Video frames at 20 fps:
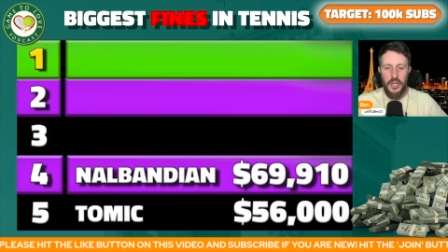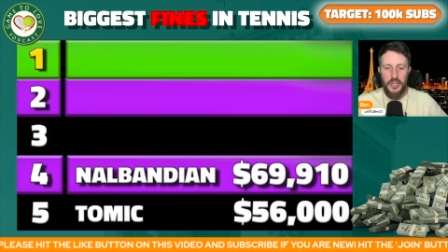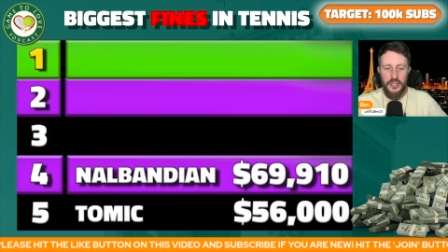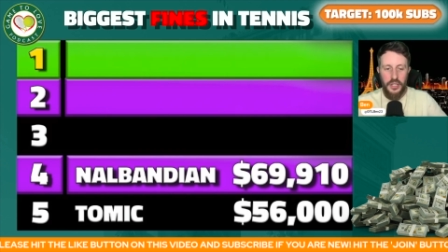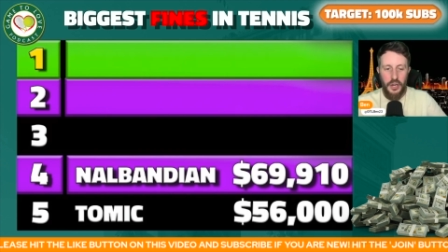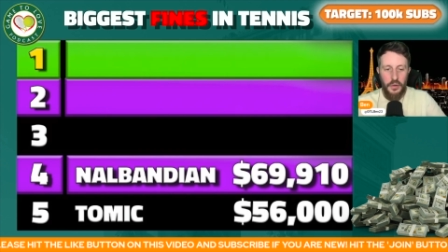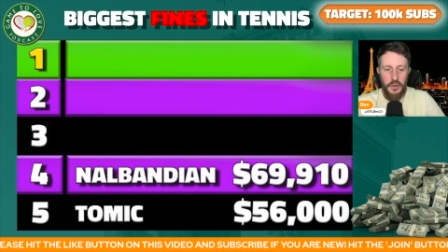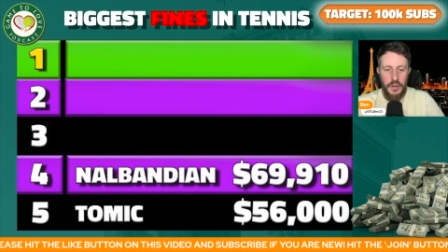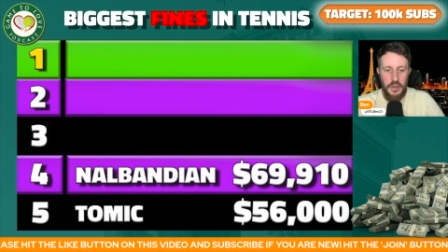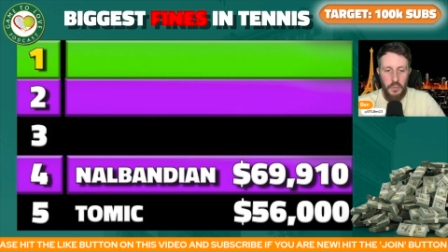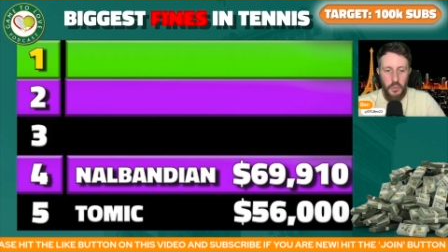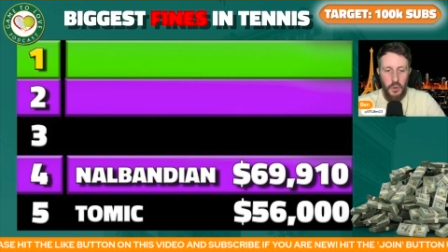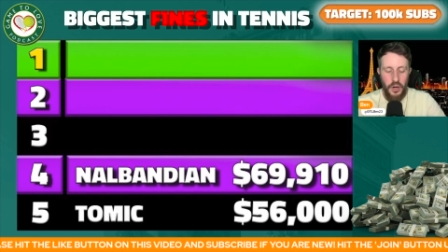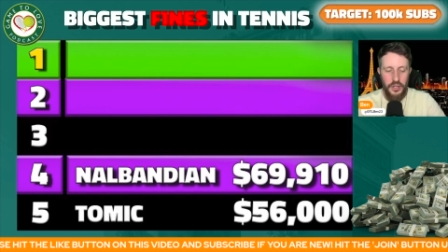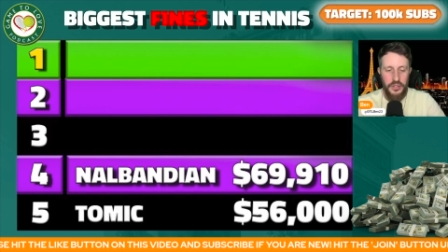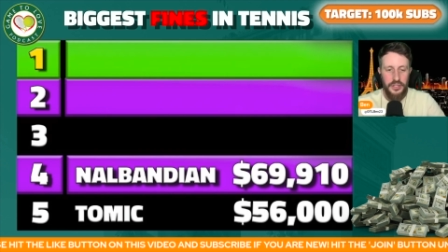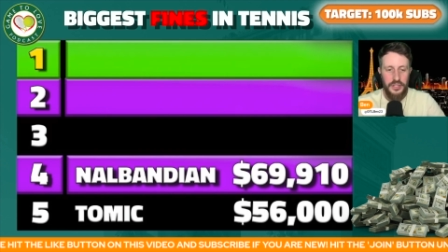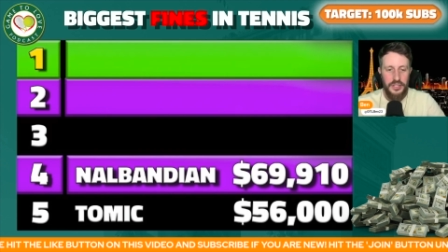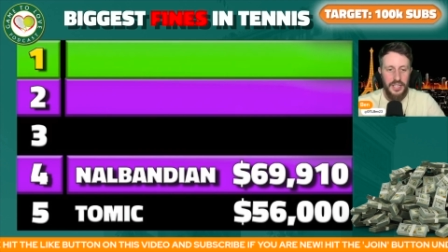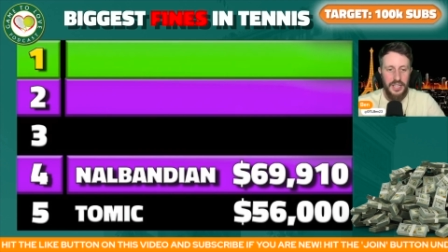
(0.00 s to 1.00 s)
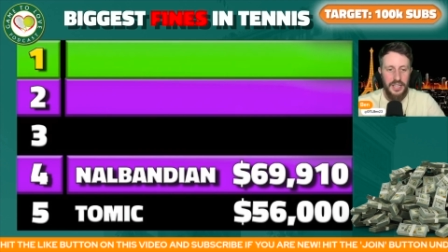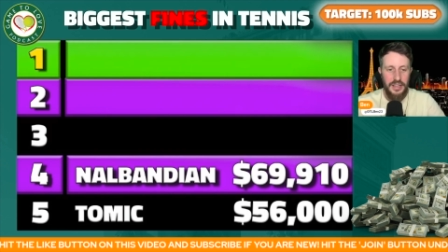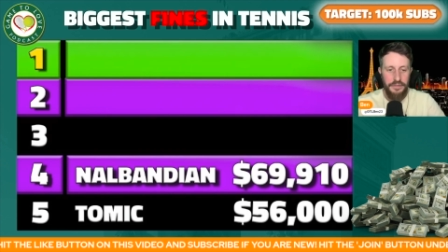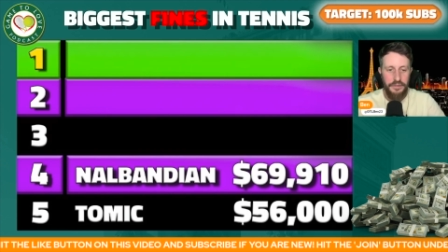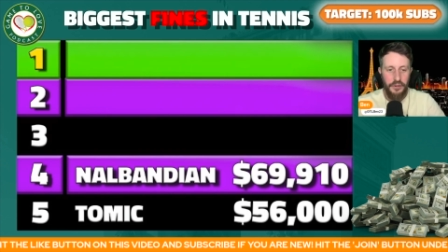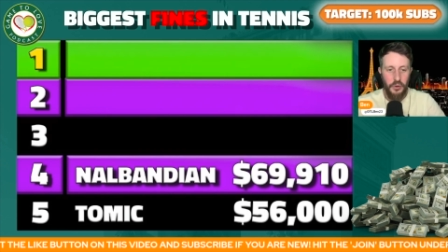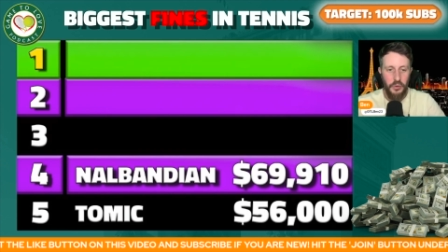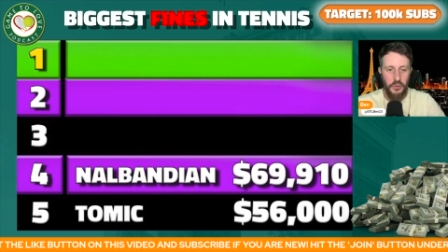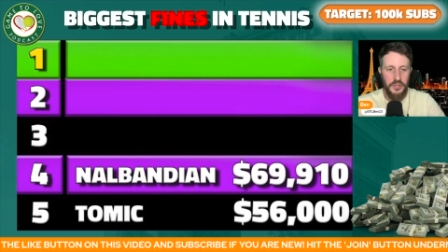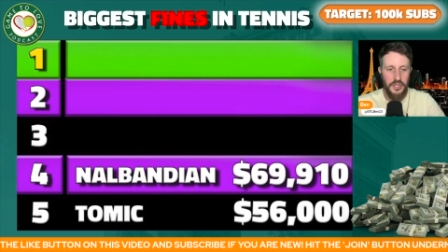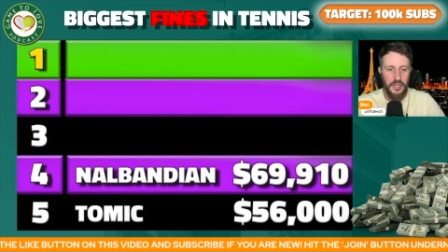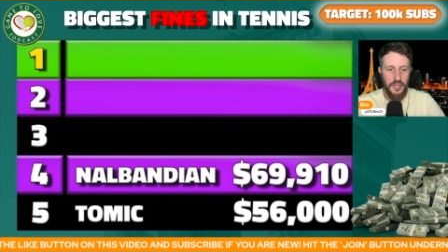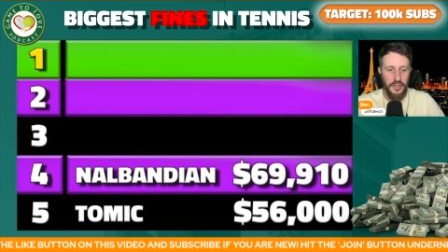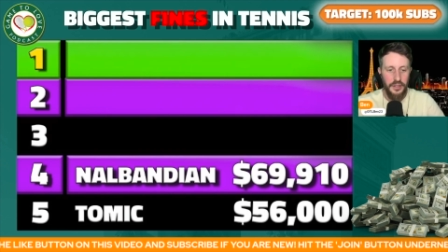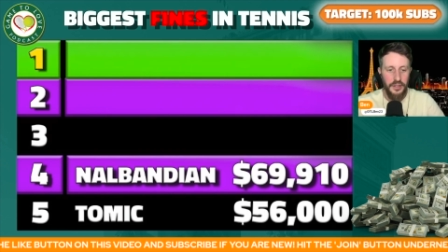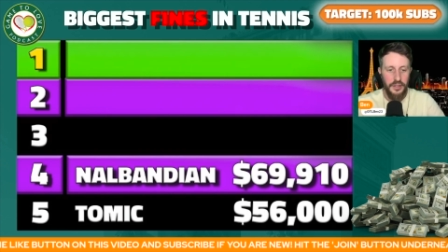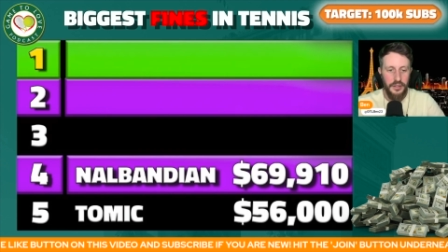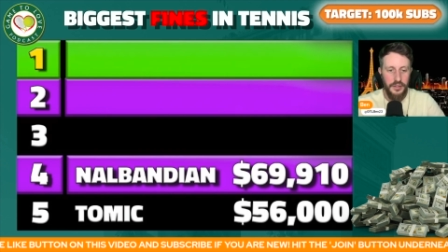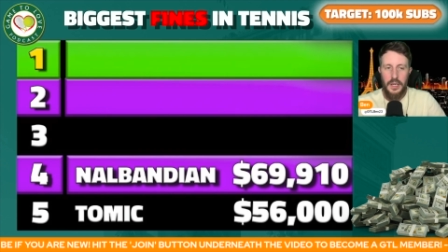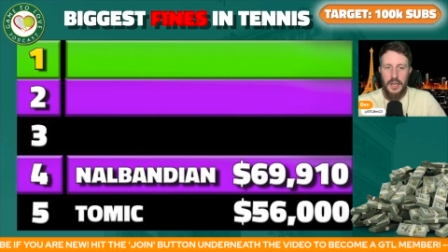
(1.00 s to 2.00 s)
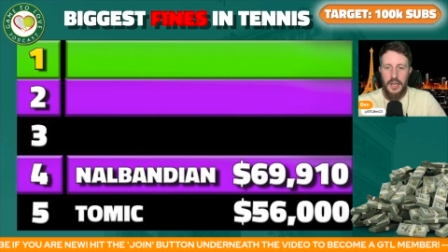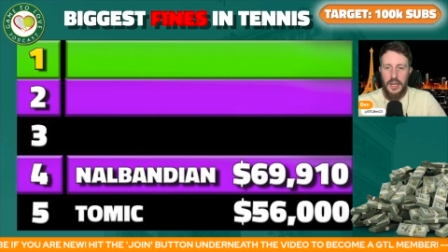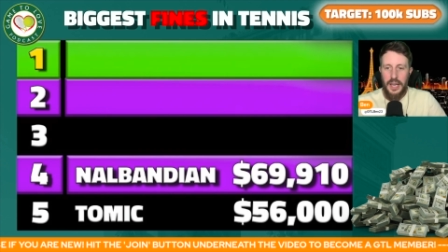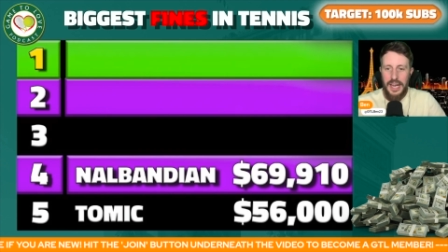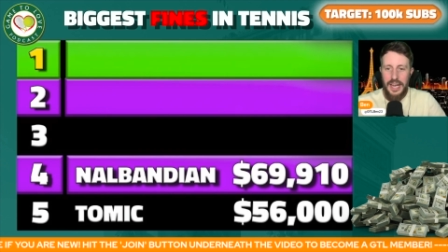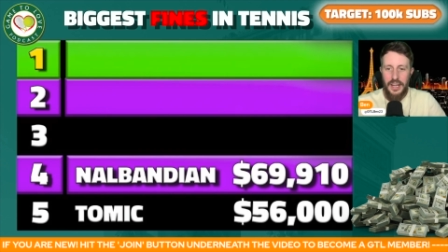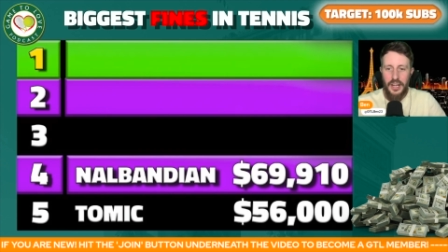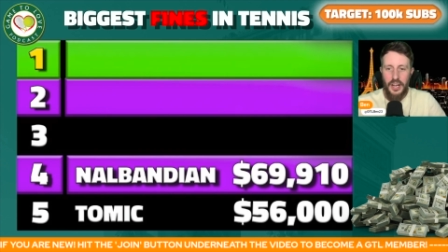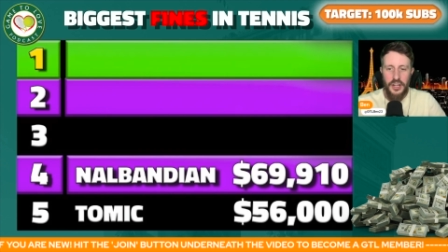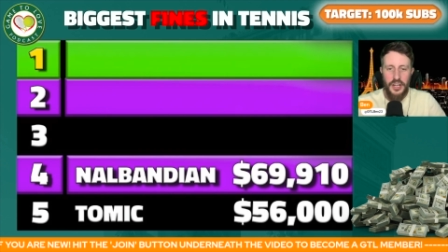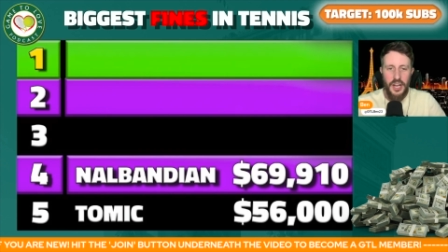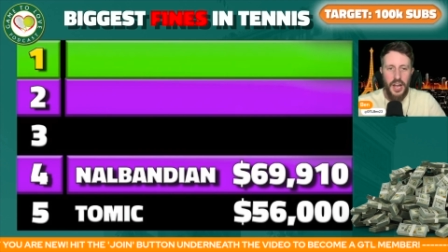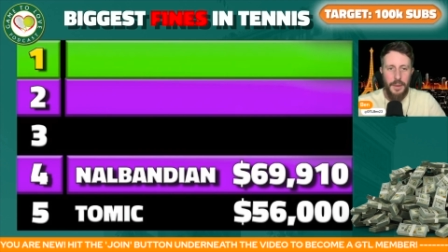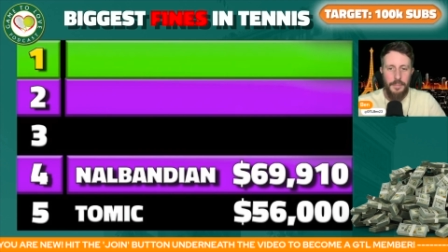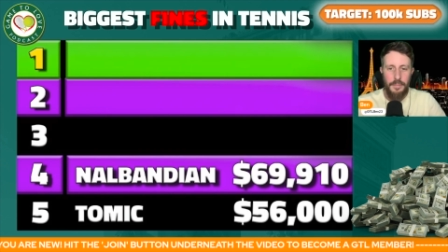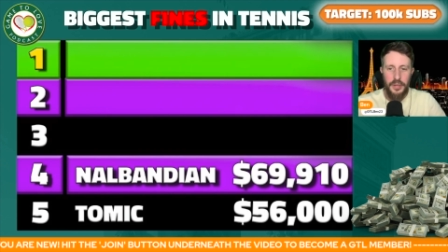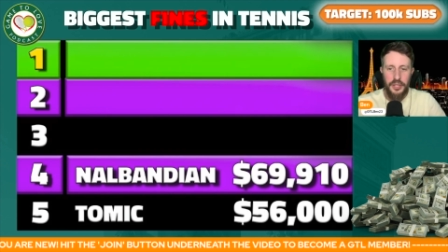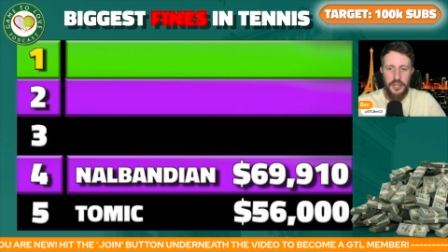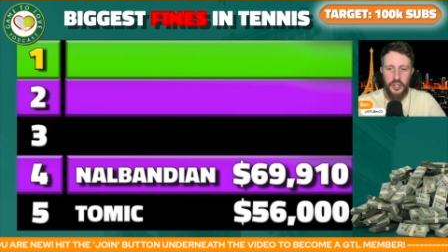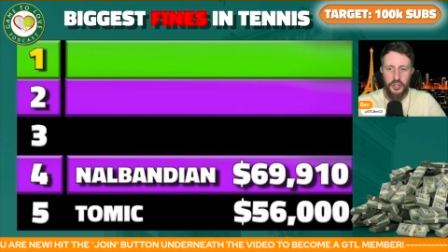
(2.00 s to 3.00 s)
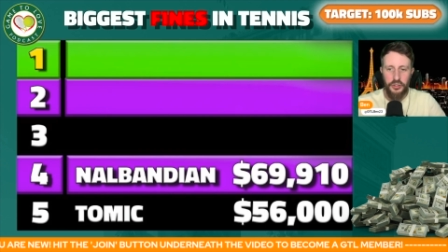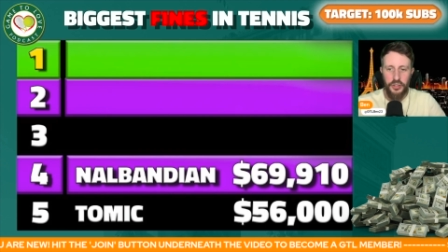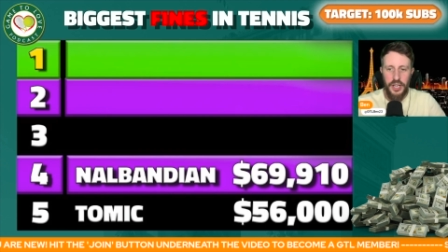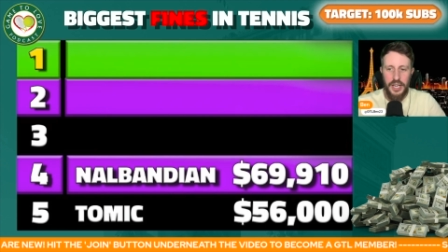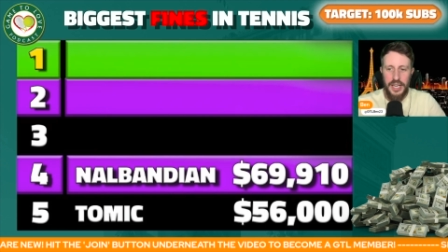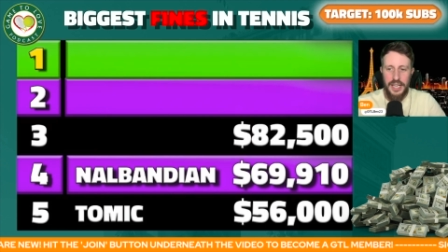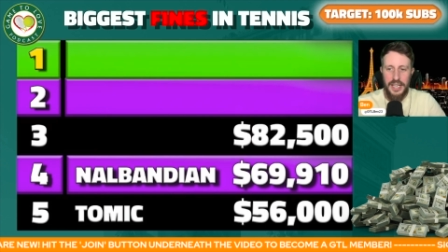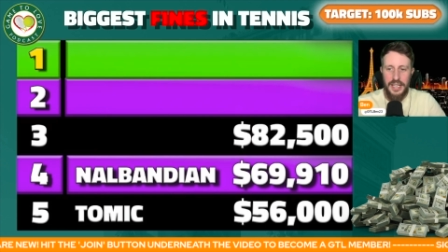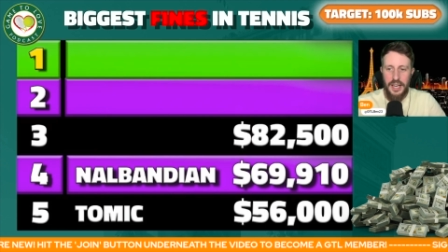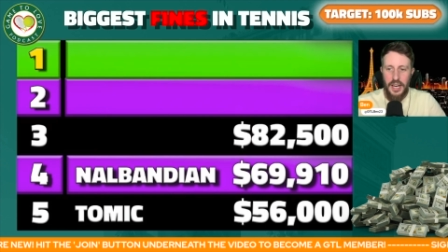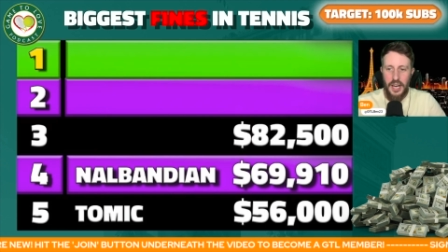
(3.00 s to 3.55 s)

so he was defaulted. In at number 3,